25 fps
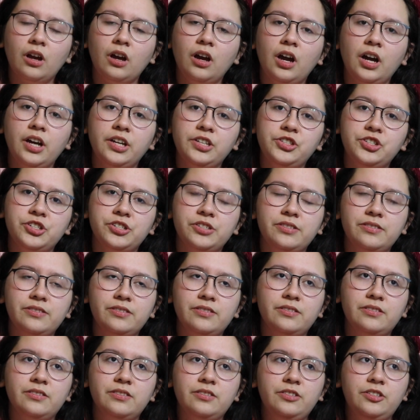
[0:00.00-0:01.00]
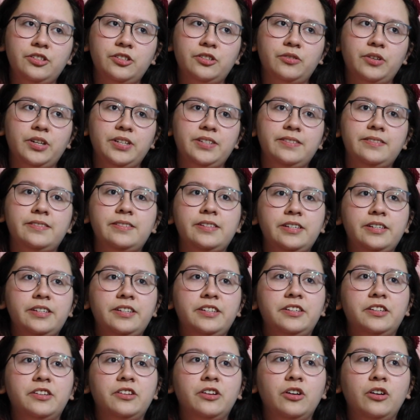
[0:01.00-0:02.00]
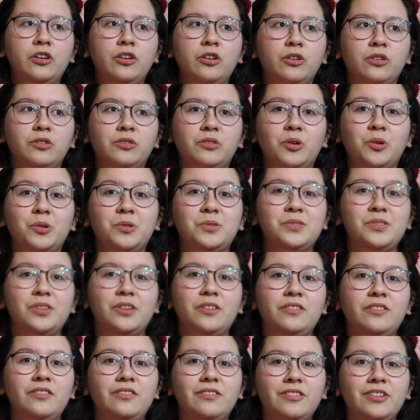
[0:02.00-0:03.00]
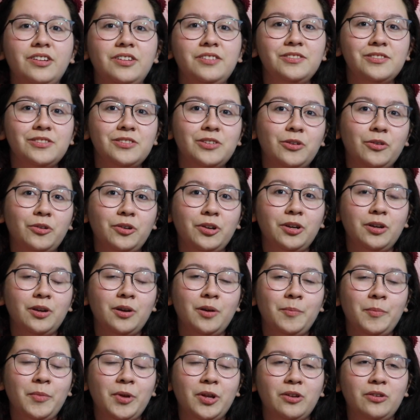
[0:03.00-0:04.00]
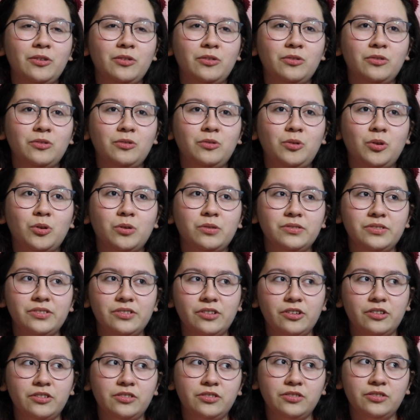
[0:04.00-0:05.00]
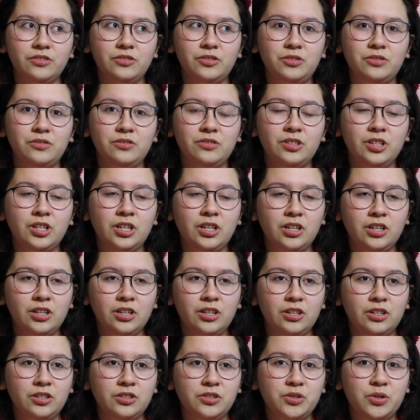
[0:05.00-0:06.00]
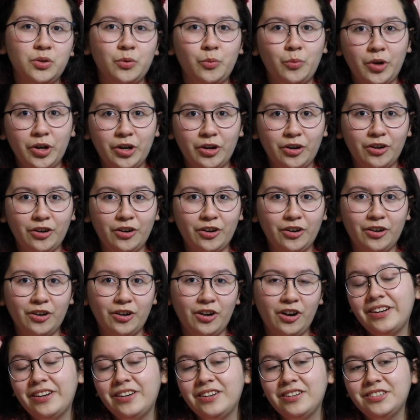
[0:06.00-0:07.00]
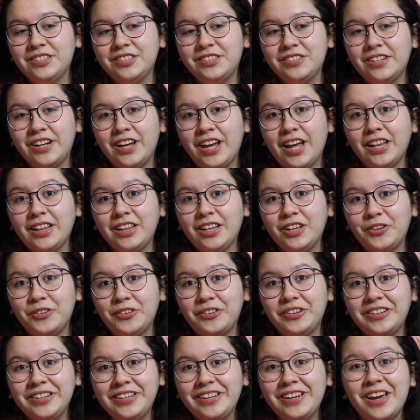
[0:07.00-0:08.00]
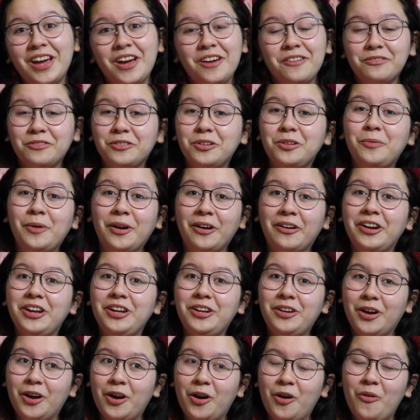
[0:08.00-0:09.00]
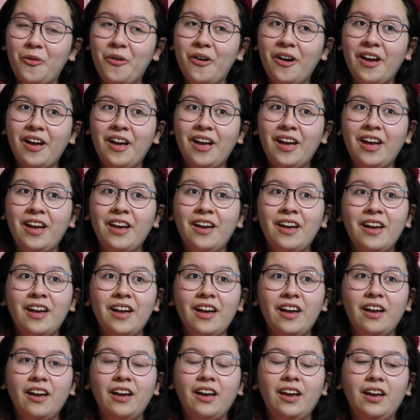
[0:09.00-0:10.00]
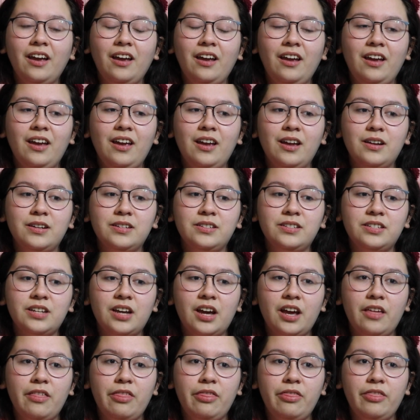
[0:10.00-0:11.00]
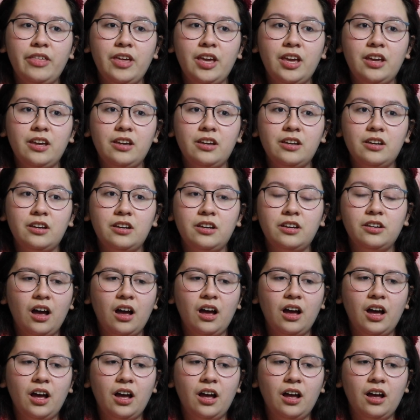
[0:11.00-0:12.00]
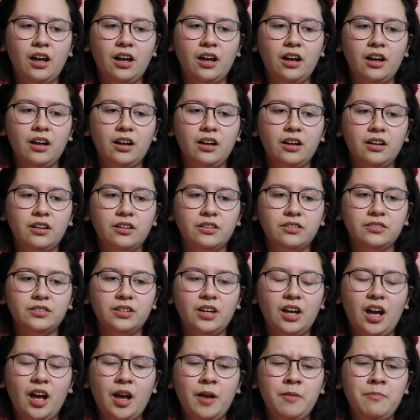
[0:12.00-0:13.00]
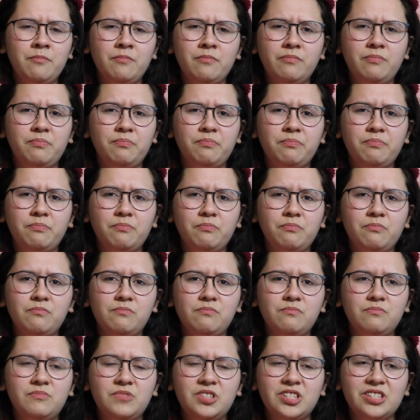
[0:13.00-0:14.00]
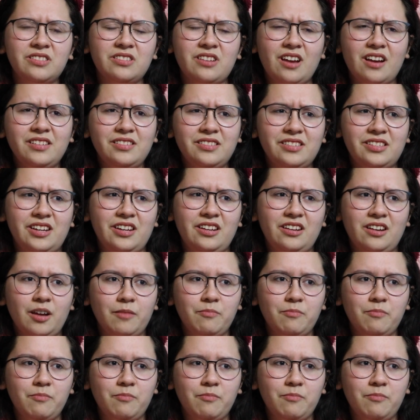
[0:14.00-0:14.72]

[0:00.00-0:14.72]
I just, I see girls on Instagram and girls on Twitter and literally everywhere I go, and I think I'm disgusting.